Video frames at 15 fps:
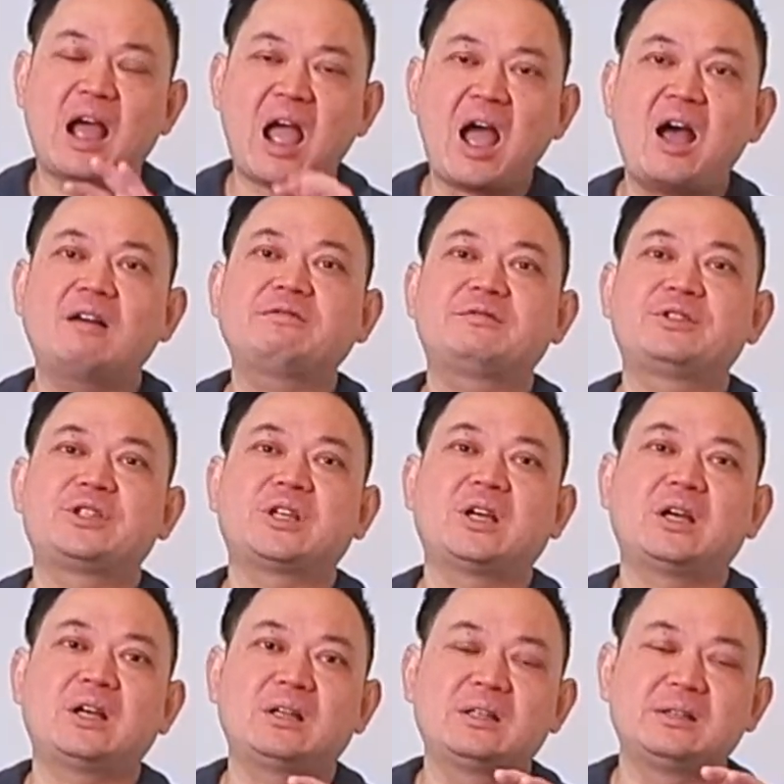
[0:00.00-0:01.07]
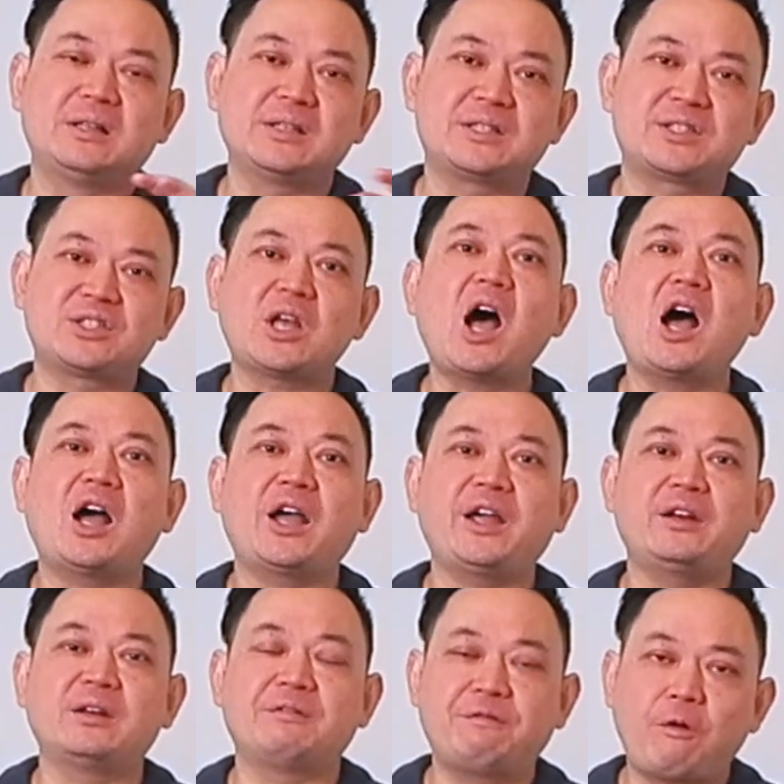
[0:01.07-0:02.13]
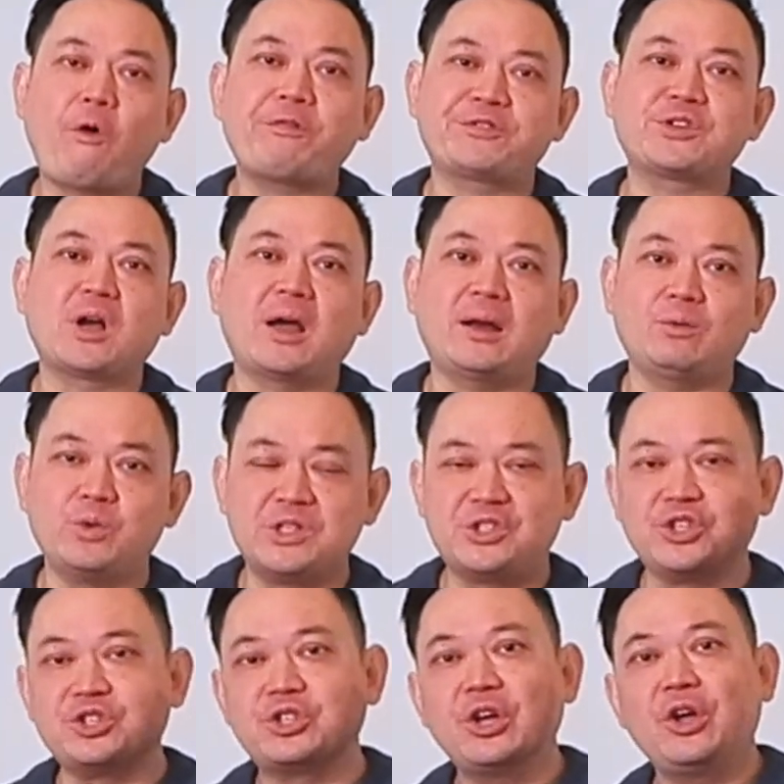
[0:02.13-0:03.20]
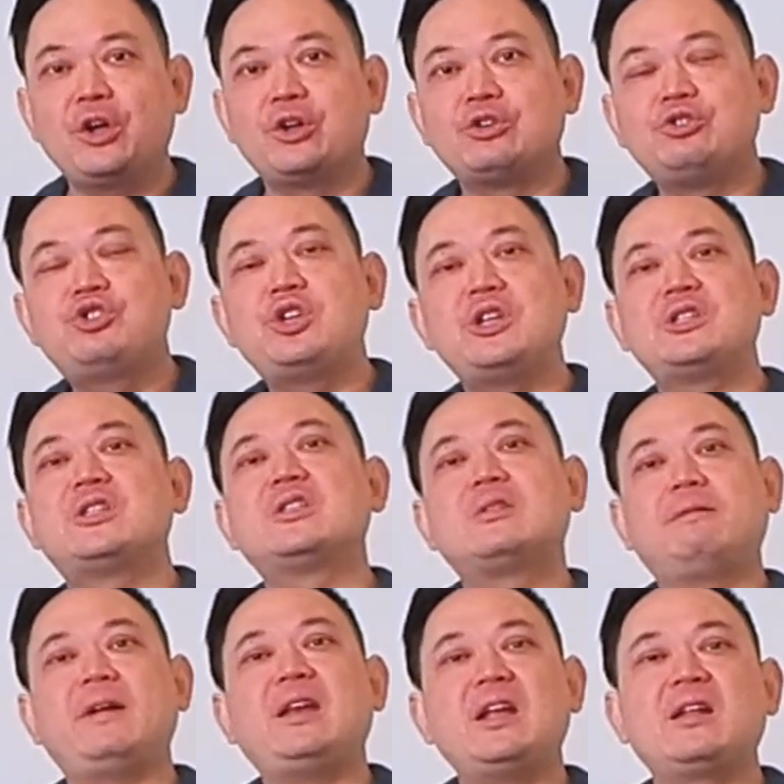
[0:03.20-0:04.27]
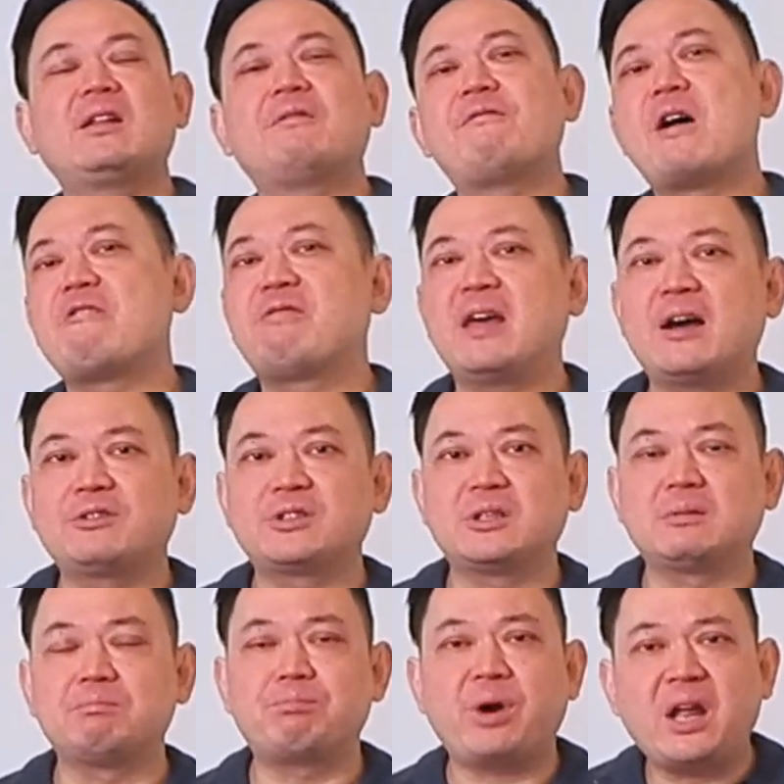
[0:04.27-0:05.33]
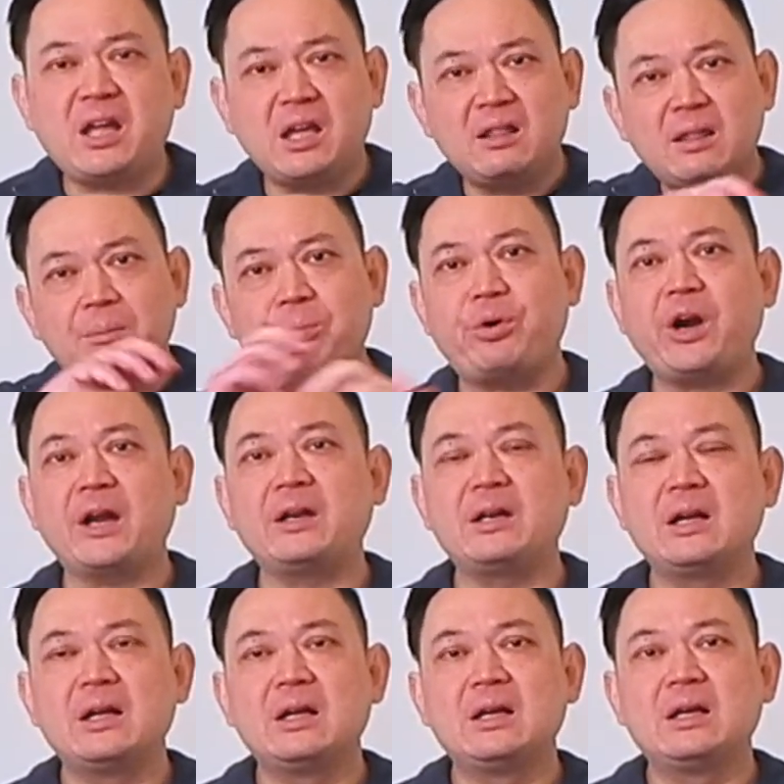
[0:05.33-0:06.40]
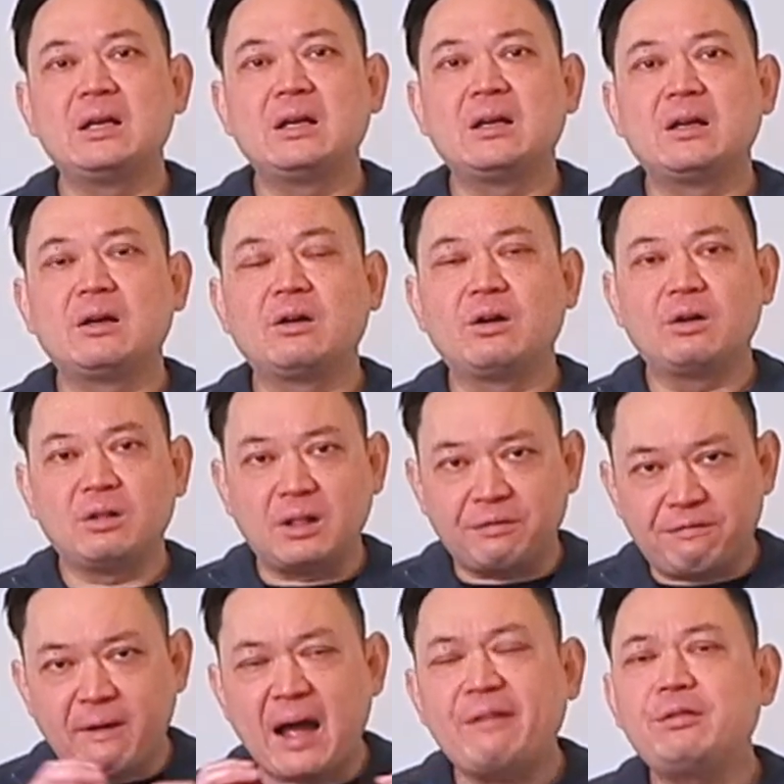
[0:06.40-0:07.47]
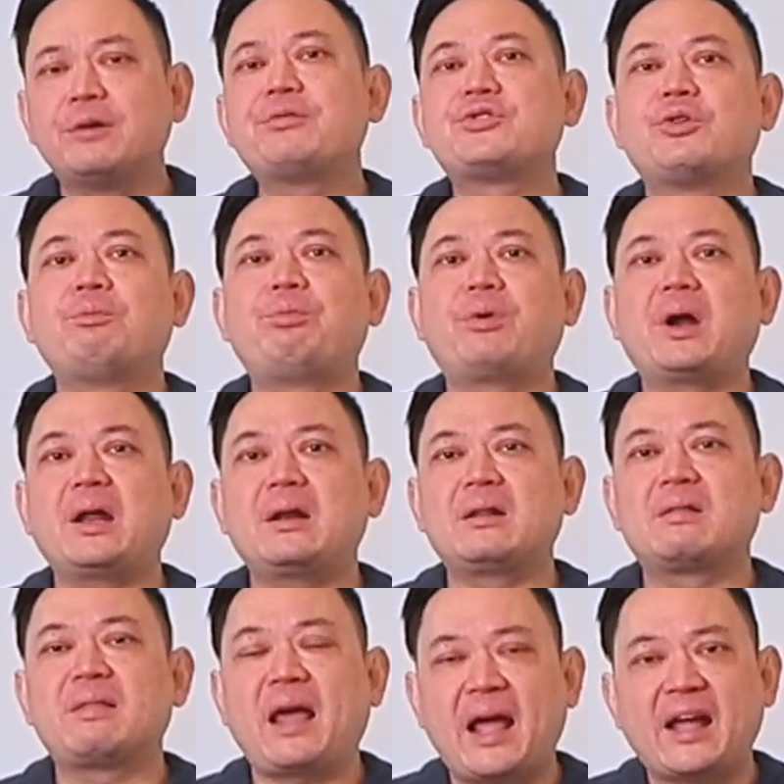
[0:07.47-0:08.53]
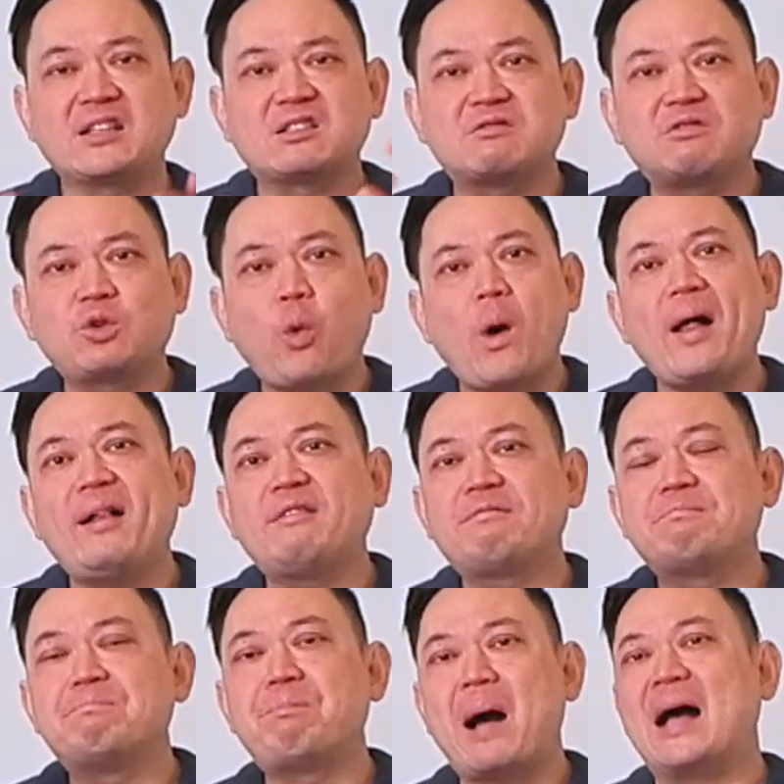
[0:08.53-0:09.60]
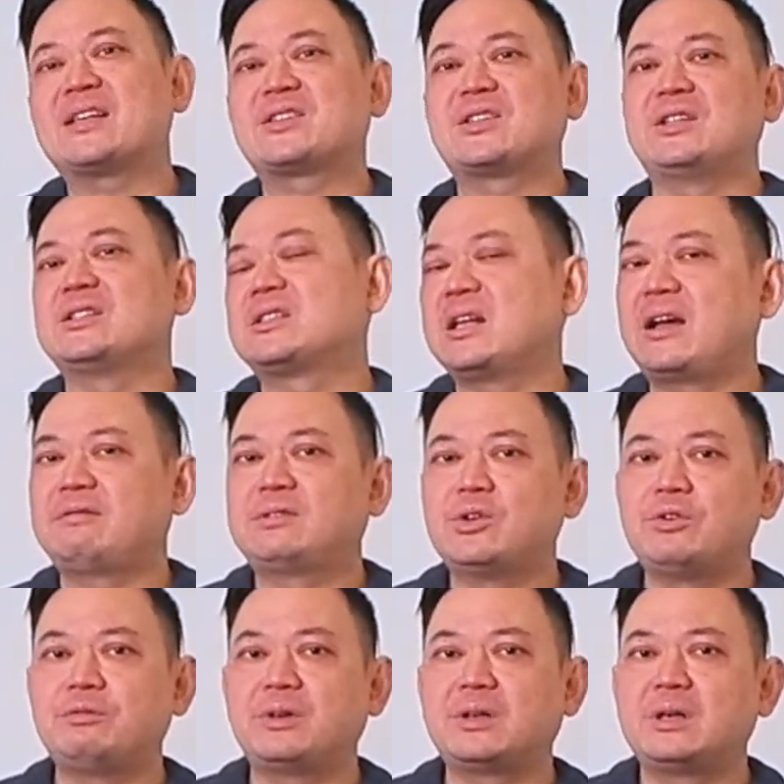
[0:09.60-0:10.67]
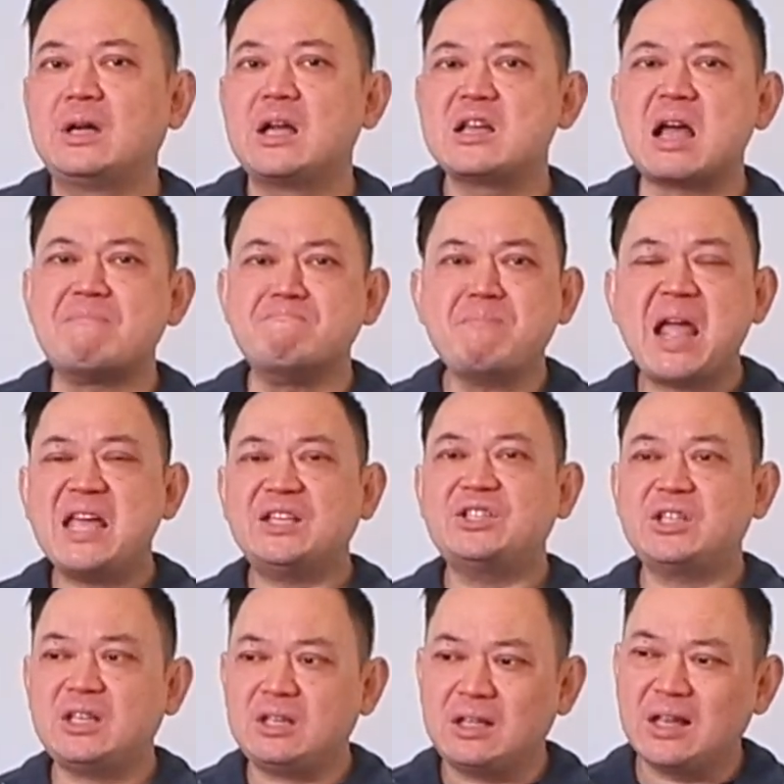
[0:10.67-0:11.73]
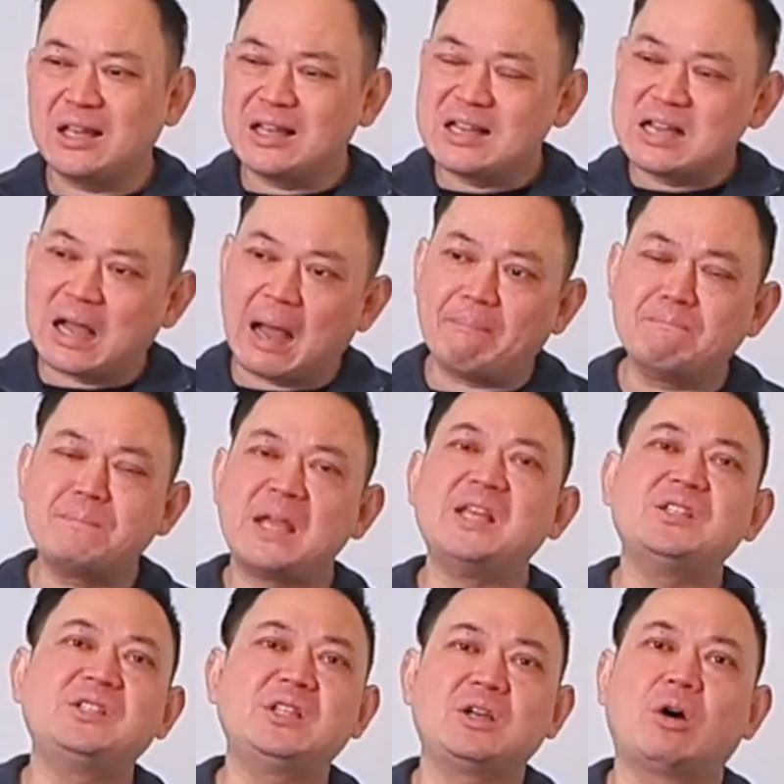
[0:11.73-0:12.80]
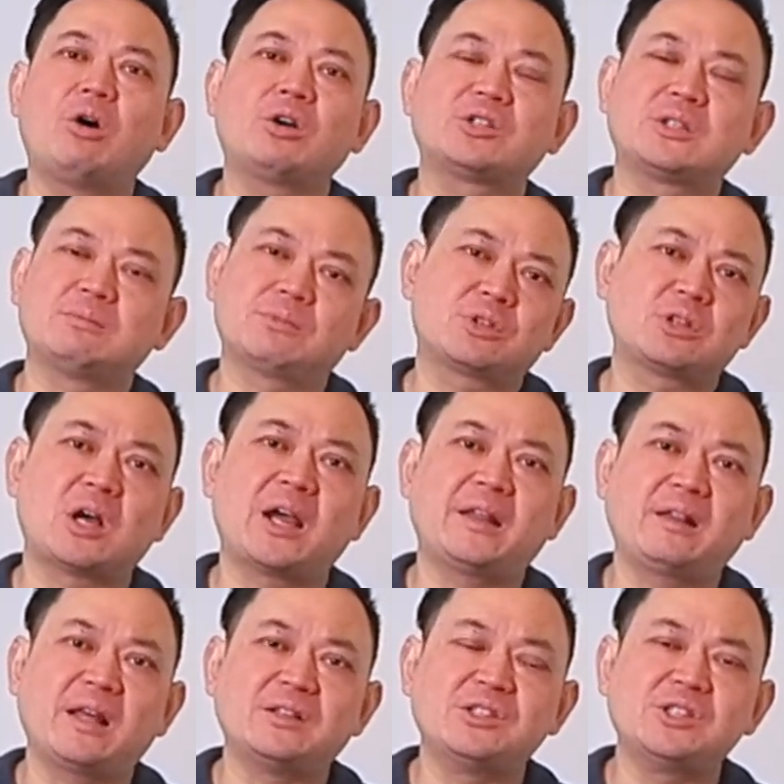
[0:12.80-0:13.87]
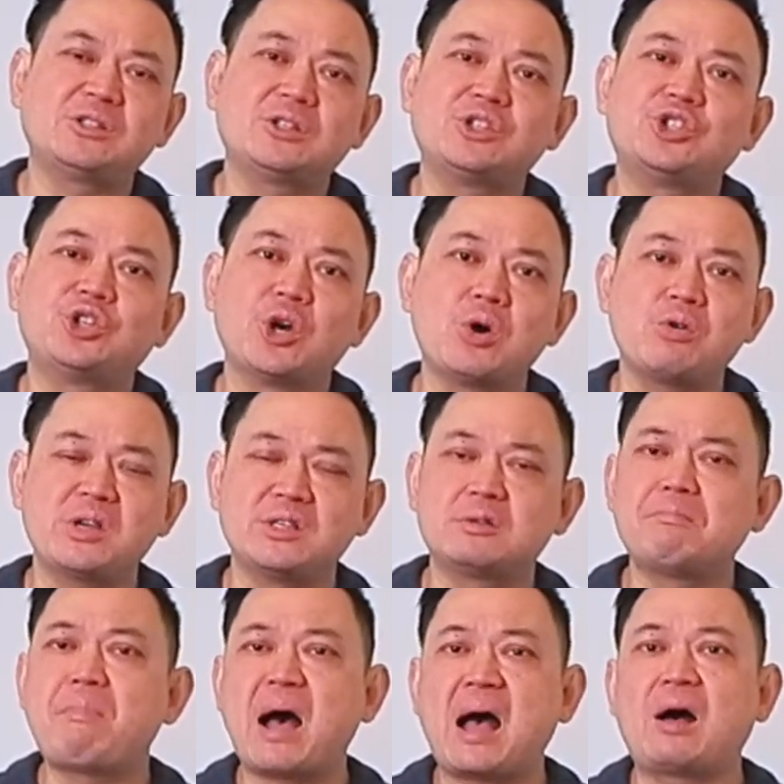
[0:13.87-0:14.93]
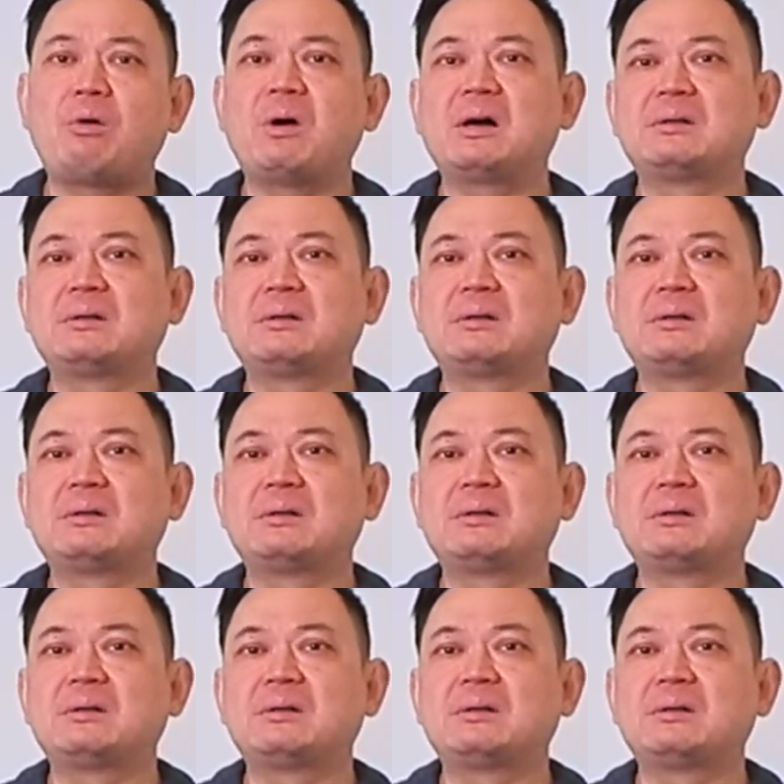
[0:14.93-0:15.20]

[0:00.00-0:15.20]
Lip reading: after the sign, the fourth sign, which is Jesus feeding the 5,000, breaking the bread, the 5 loaves of bread that has 12 baskets left over. Amazing, amazing, awesome sign that Jesus showed his power.